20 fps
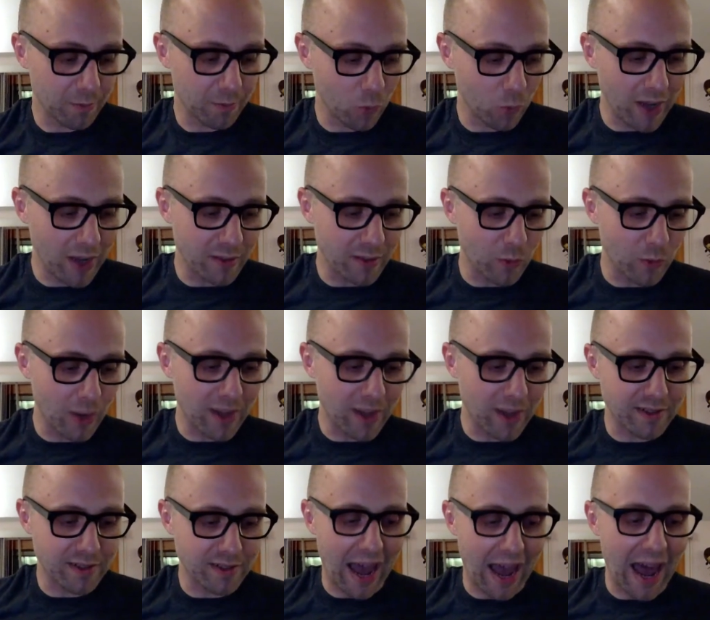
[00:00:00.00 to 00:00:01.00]

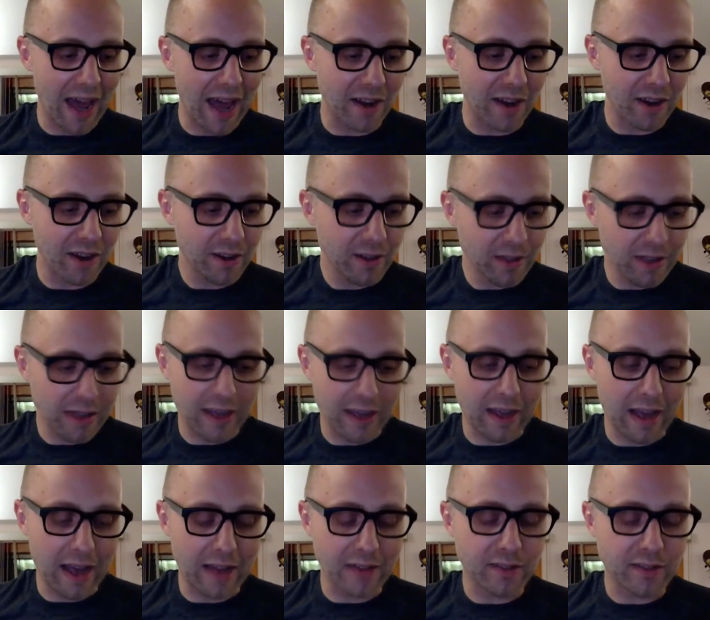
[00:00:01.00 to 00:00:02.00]
Ways to add
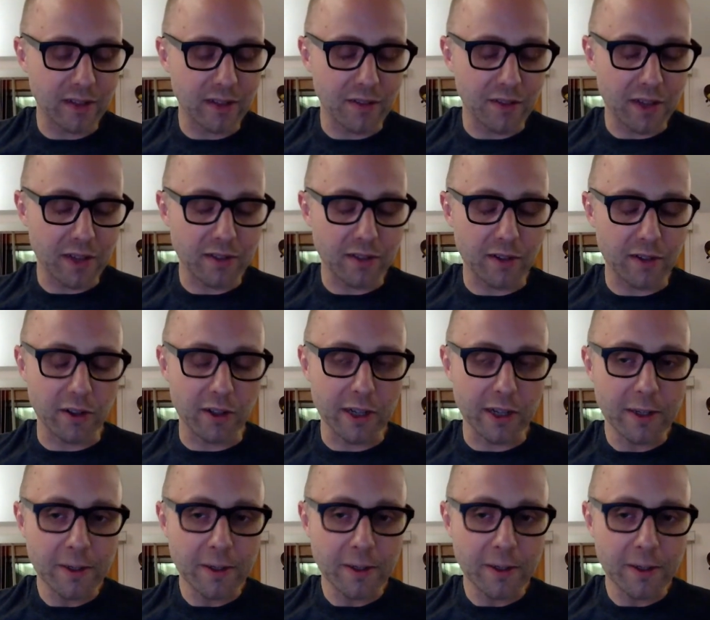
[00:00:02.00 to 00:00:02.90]
stuff externally.